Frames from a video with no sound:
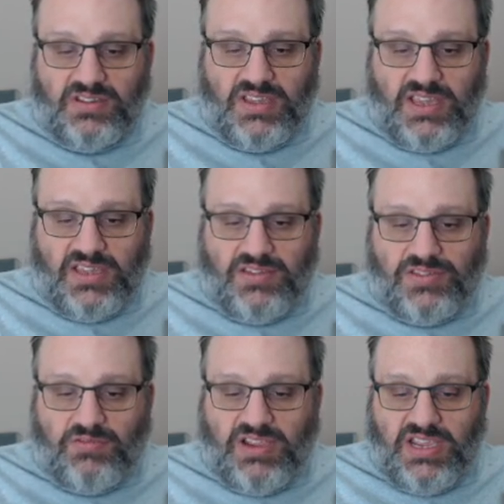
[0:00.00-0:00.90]
Okay,
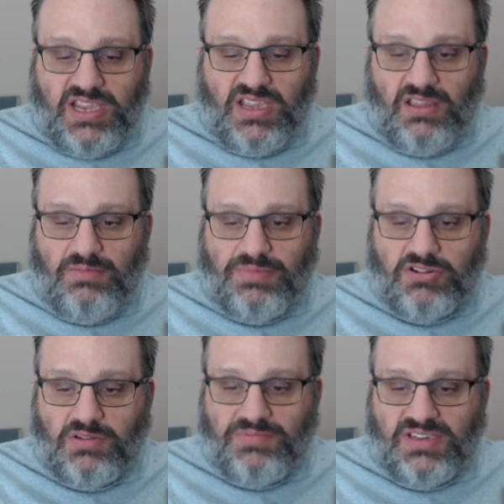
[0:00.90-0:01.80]
e3,
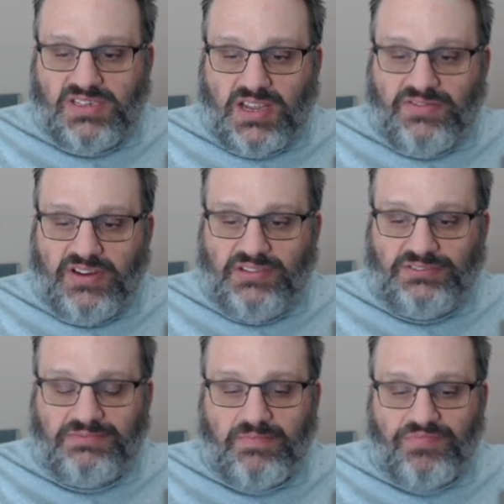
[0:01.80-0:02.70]
bishop
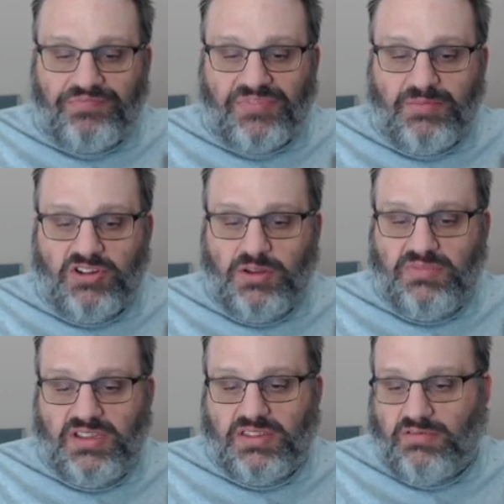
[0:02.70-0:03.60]
b7, bishop
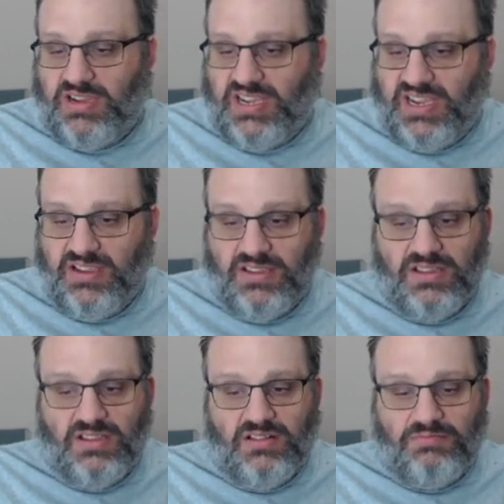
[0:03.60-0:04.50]
d3,
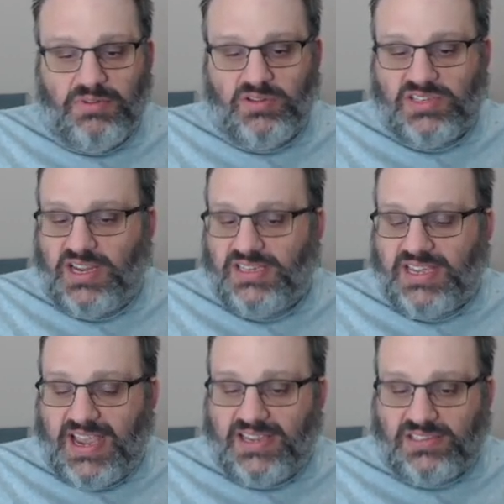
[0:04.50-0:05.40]
both sides
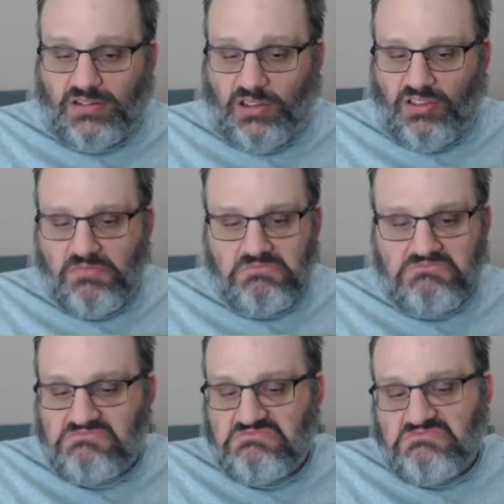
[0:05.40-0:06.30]
castle.
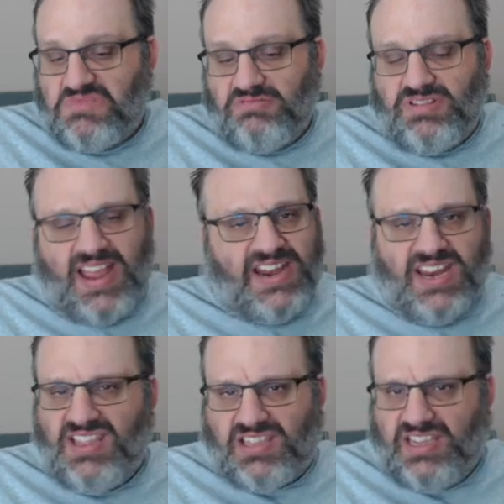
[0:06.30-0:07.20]
Not
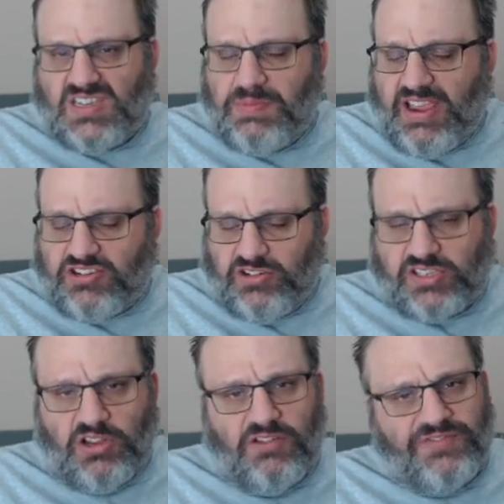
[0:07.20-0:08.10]
anything special
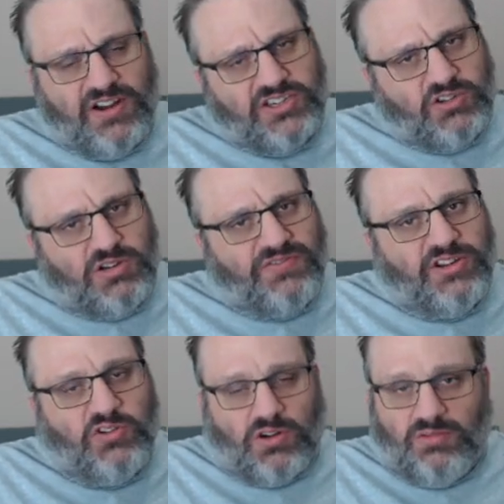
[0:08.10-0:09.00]
so far, sort of a
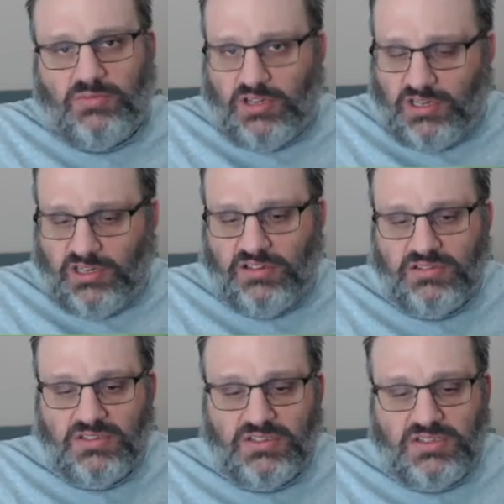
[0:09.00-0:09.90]
normal,
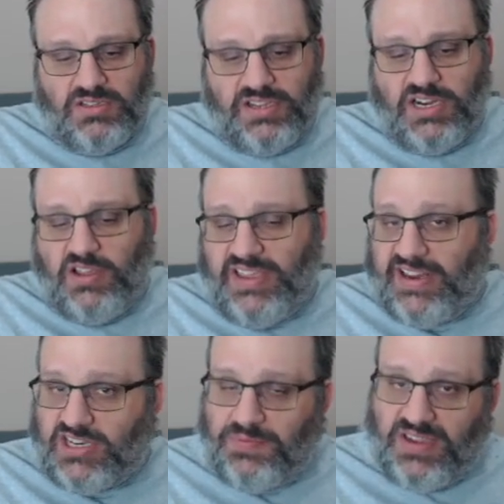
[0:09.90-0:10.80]
you
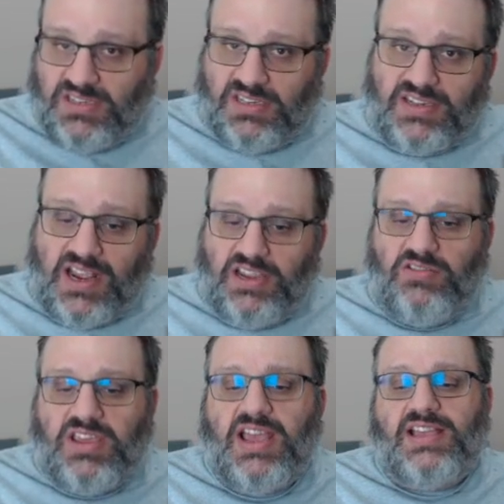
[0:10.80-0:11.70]
get your pieces out, you
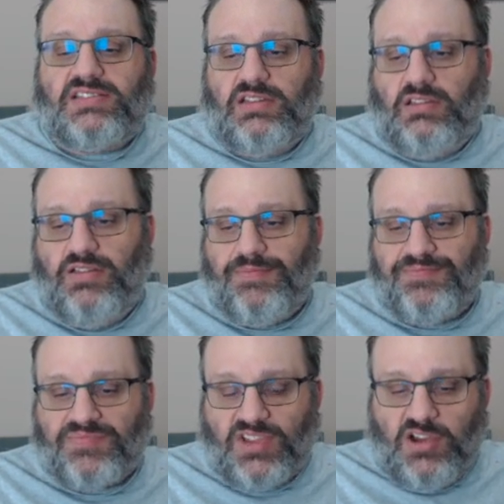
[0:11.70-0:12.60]
castle.
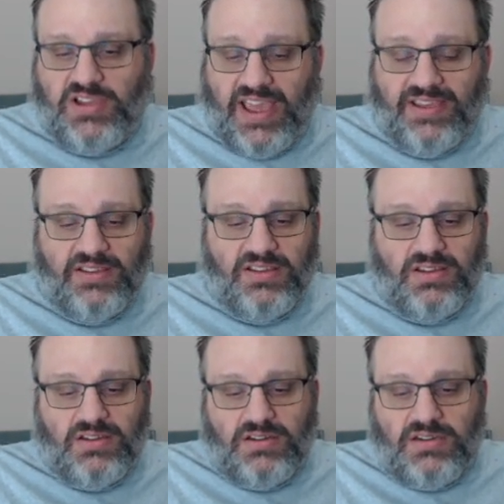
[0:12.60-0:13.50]
Okay,
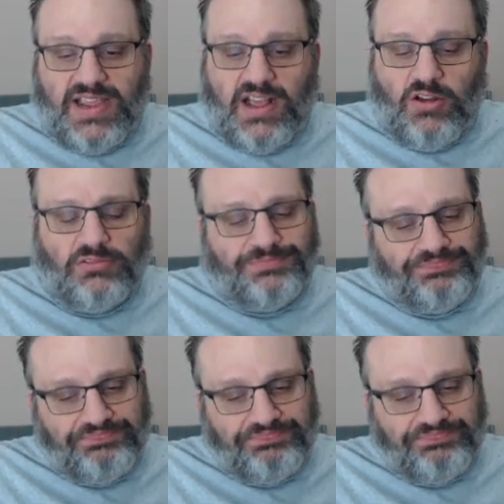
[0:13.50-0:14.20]
now